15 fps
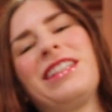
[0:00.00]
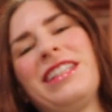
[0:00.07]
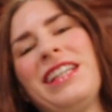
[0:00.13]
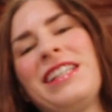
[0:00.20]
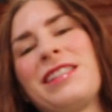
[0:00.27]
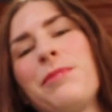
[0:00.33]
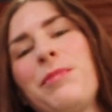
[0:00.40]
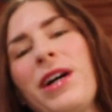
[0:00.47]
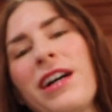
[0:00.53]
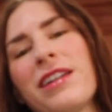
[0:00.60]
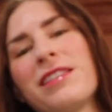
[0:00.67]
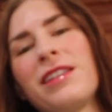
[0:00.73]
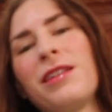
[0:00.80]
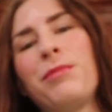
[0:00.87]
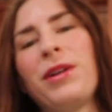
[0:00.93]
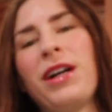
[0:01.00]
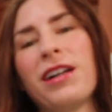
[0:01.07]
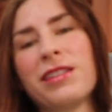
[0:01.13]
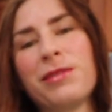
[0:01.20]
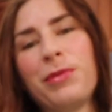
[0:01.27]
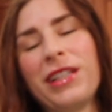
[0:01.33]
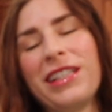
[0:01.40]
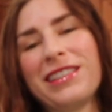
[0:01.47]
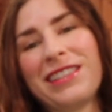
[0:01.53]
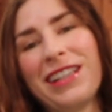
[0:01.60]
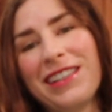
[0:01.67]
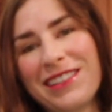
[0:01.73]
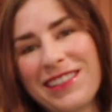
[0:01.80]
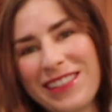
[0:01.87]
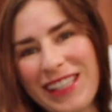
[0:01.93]
It's a box in a box, but it
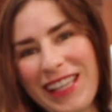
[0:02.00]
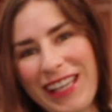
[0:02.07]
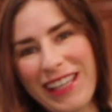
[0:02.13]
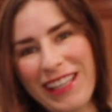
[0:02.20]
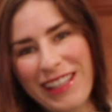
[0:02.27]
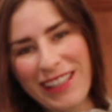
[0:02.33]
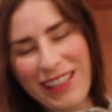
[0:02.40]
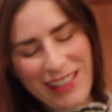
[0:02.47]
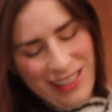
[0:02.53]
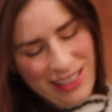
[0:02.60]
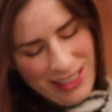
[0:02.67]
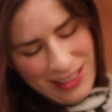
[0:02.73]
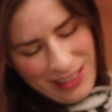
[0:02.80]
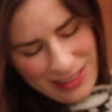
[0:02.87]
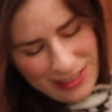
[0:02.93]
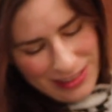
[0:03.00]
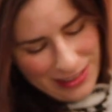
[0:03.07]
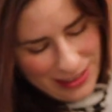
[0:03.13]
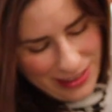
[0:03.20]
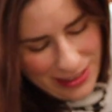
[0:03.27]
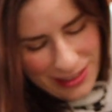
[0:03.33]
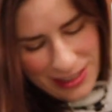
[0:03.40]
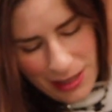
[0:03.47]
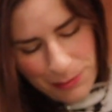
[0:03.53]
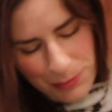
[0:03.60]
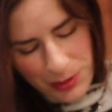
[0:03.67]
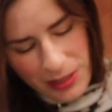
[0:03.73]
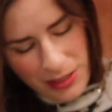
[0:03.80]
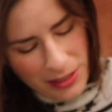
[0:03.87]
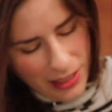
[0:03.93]
does say the
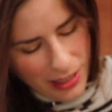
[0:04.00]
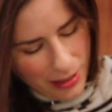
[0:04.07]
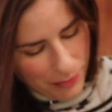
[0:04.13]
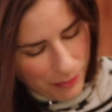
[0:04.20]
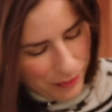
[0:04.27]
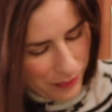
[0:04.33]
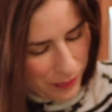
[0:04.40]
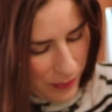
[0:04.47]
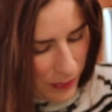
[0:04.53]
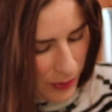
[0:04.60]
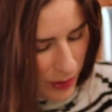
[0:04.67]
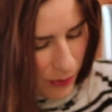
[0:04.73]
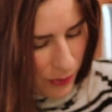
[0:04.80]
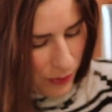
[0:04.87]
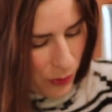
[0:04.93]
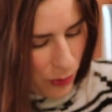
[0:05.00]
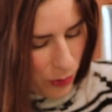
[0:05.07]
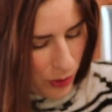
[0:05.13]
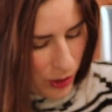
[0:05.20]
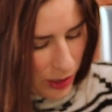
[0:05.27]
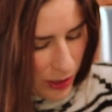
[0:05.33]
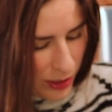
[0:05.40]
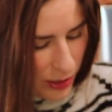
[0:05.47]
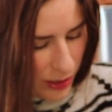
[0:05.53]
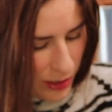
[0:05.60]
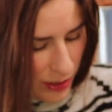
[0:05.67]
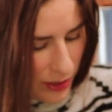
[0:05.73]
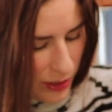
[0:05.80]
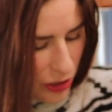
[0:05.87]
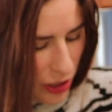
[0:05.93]
company name for
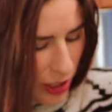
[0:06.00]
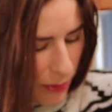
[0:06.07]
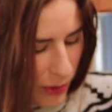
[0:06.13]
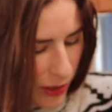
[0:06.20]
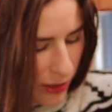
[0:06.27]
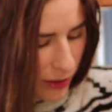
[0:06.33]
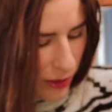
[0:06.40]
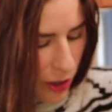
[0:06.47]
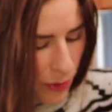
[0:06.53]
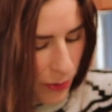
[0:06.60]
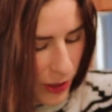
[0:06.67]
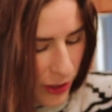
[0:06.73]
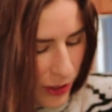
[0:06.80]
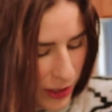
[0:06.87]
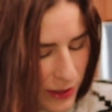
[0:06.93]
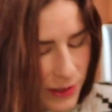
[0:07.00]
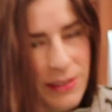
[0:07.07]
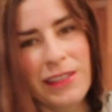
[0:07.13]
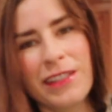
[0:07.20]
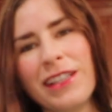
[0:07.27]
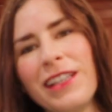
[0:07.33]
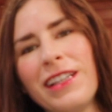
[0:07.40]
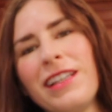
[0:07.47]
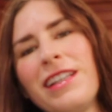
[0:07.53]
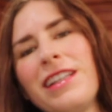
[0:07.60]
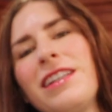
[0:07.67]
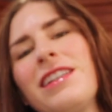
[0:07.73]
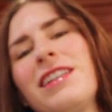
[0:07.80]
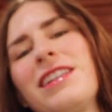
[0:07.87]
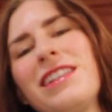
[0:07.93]
the shea butter. Oh, here it is. It
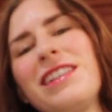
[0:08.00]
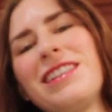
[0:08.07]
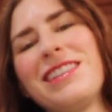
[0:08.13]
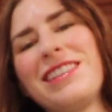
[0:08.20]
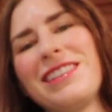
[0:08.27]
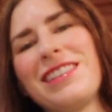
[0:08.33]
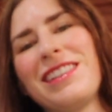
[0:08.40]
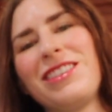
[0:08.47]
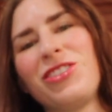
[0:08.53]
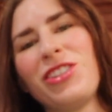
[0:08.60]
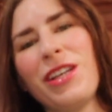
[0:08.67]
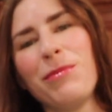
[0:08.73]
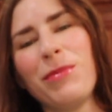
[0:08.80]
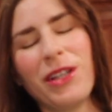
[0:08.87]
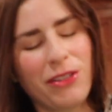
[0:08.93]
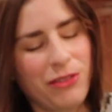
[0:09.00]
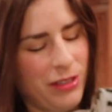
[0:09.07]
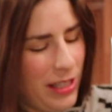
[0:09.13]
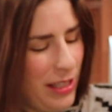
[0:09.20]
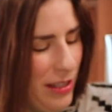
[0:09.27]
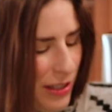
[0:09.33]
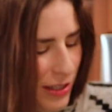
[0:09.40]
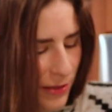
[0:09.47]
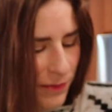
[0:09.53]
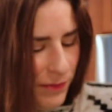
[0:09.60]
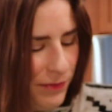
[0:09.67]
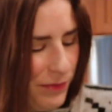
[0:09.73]
says shea butter right here.